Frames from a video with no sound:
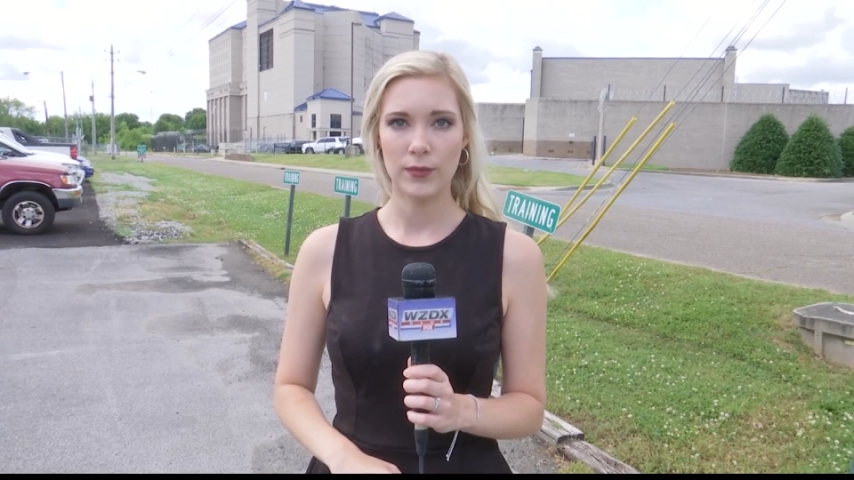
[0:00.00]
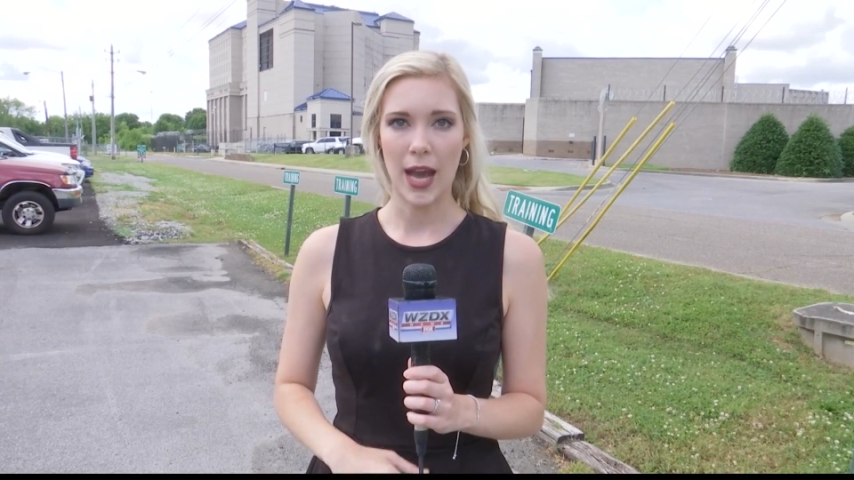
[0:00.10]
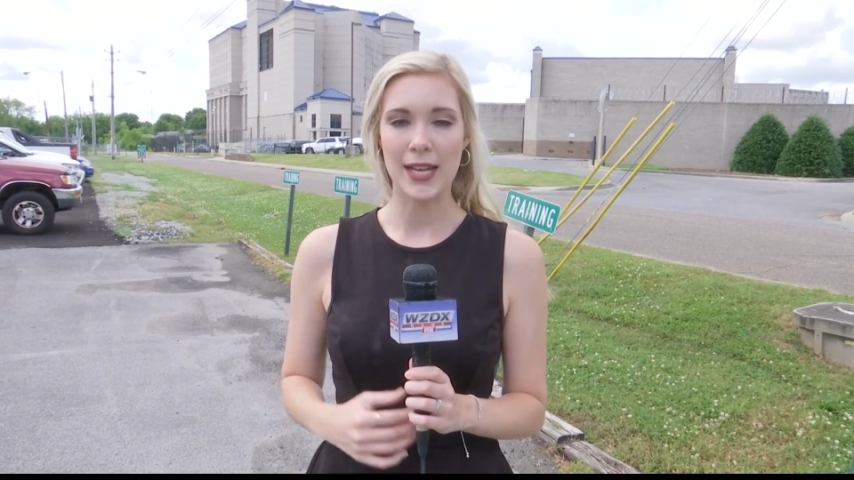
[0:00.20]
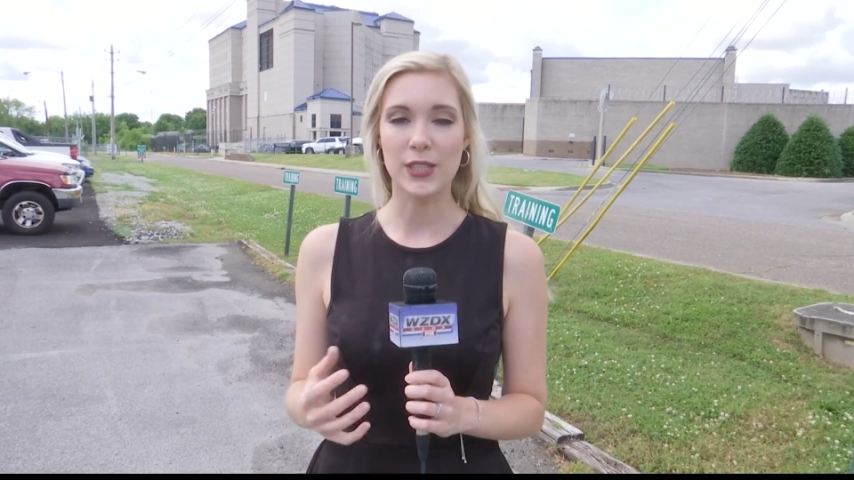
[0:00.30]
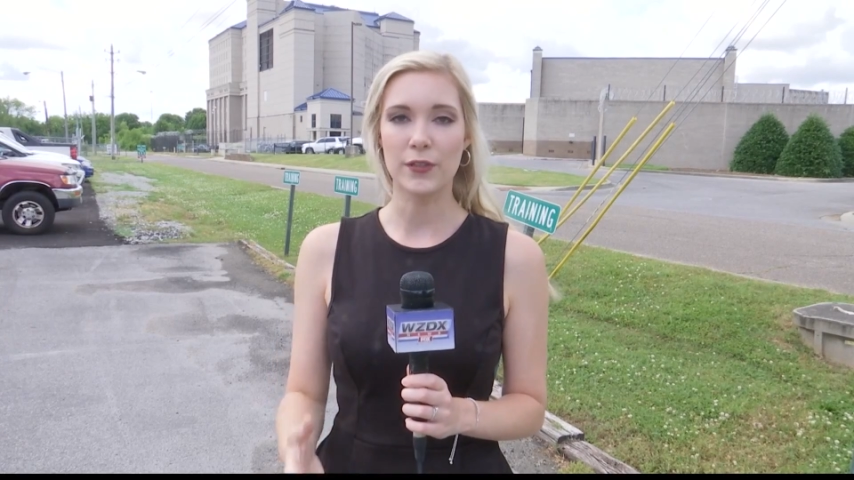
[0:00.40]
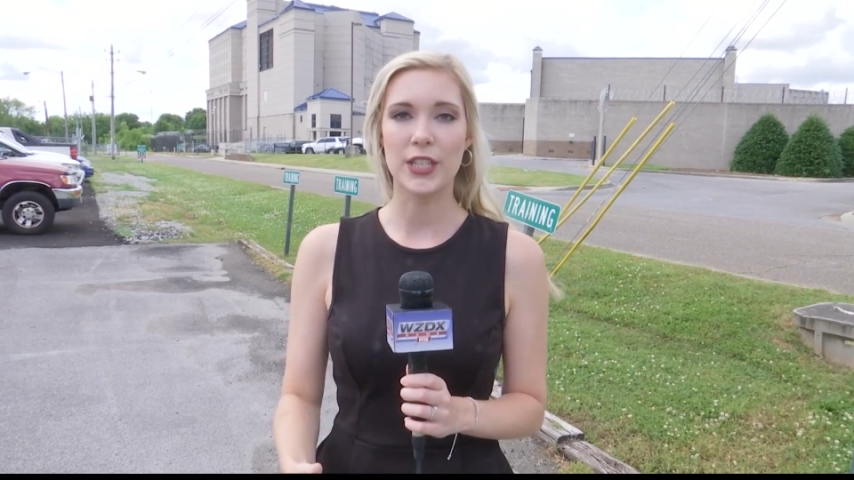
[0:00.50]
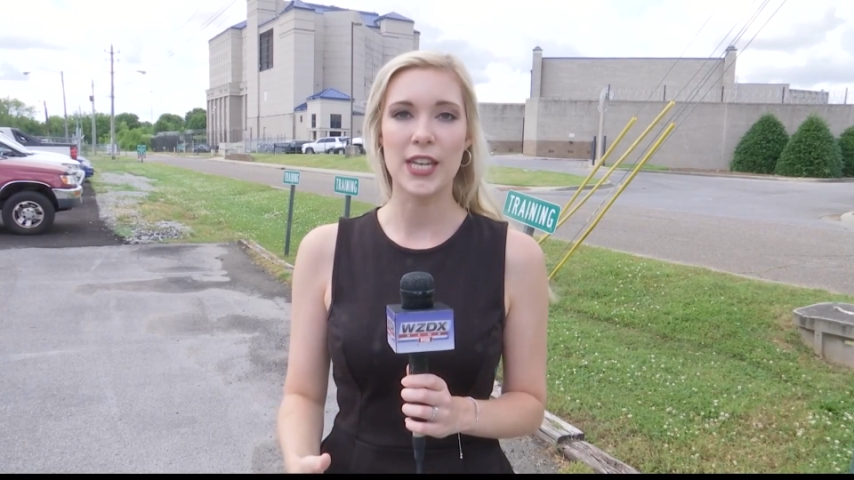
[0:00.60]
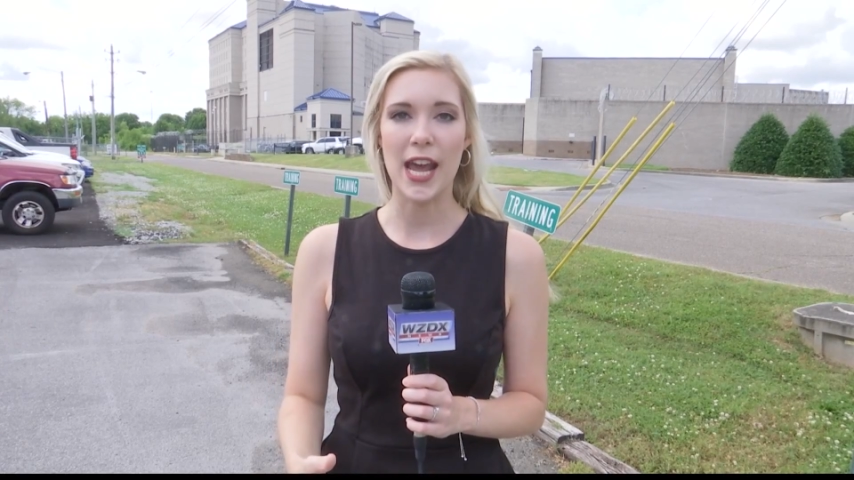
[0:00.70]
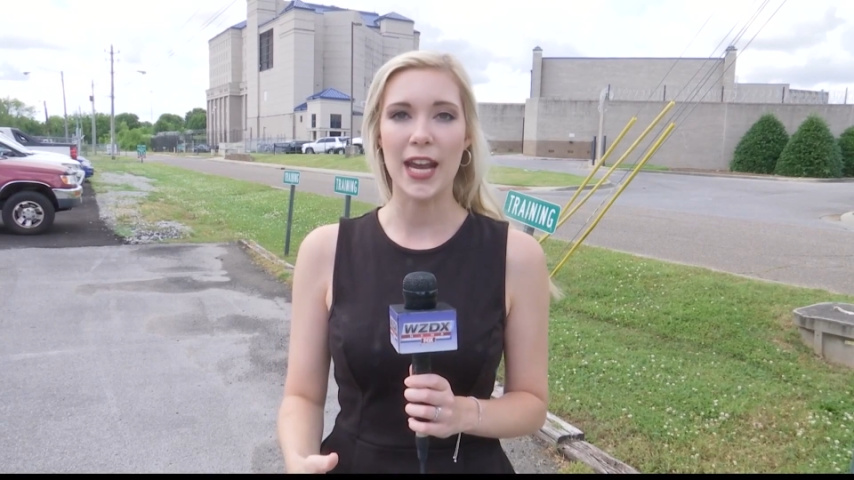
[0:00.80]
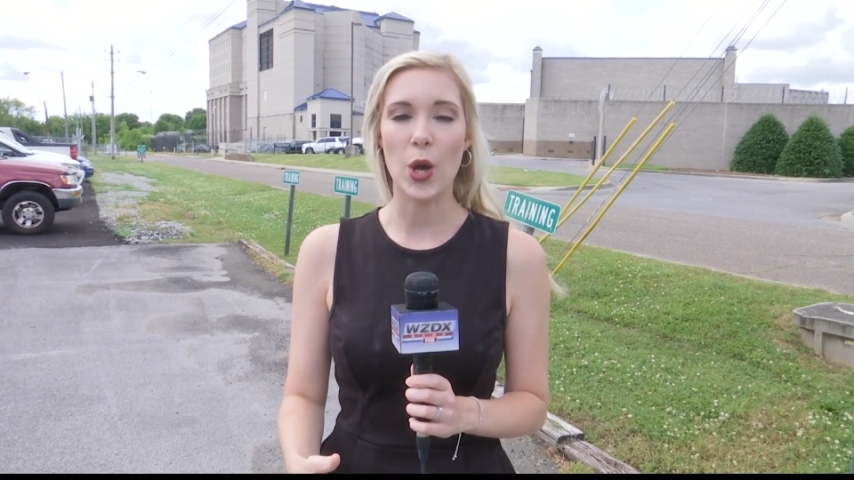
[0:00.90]
As of
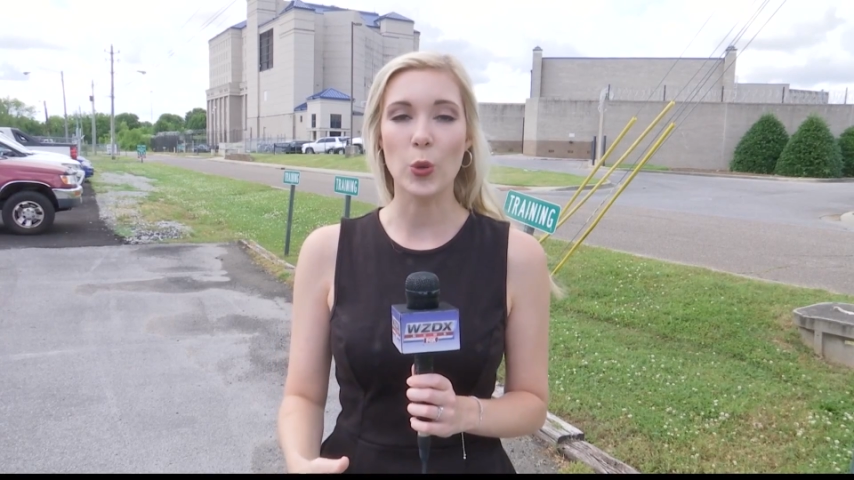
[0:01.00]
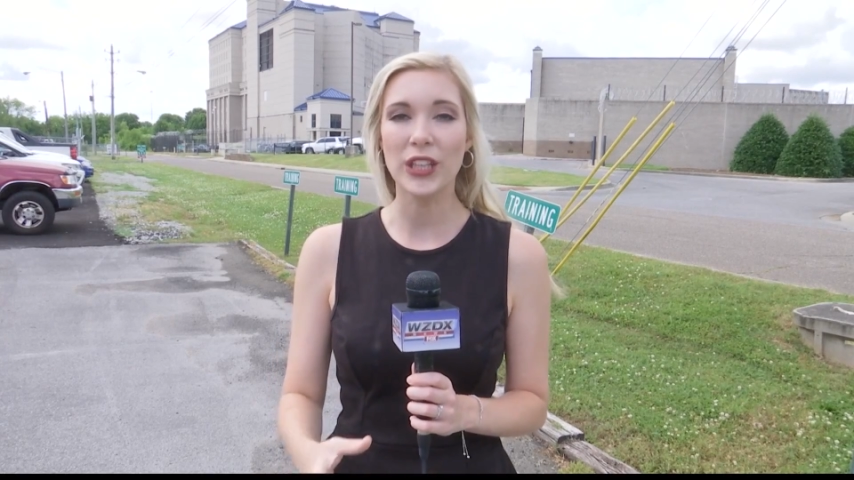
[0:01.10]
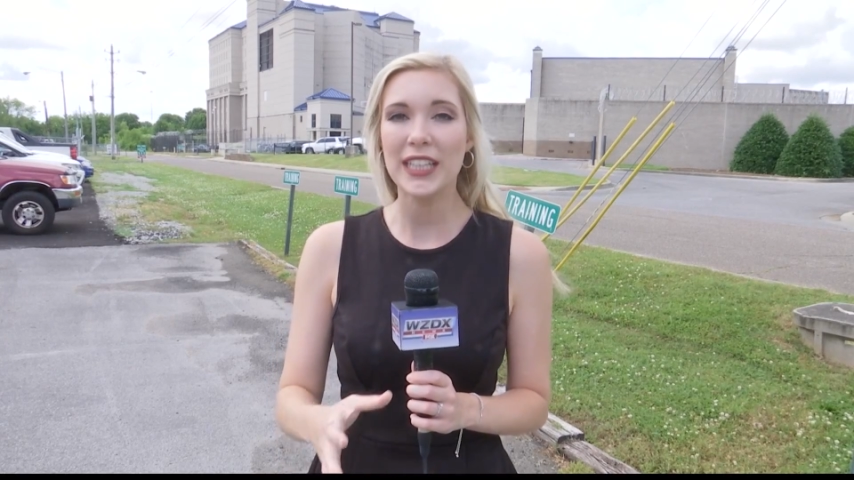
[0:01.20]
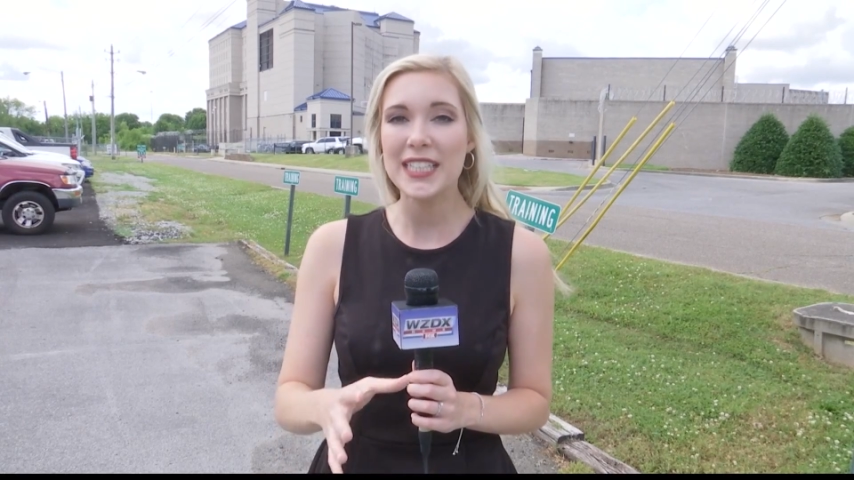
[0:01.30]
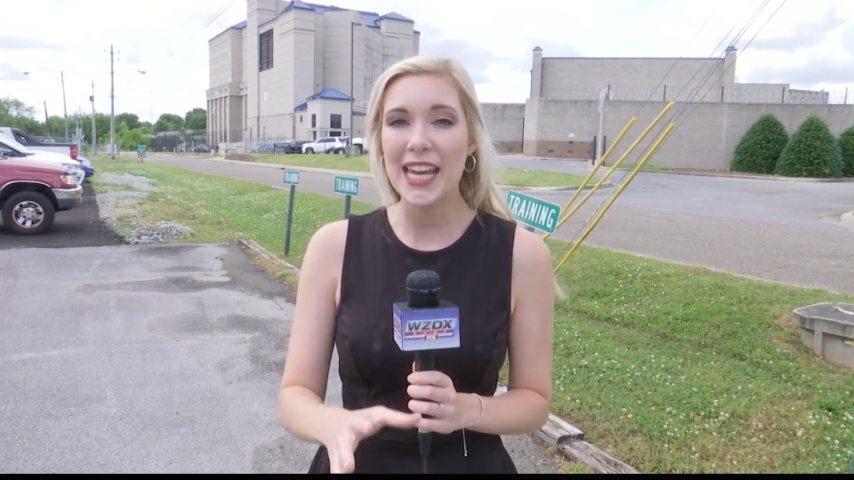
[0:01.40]
today, only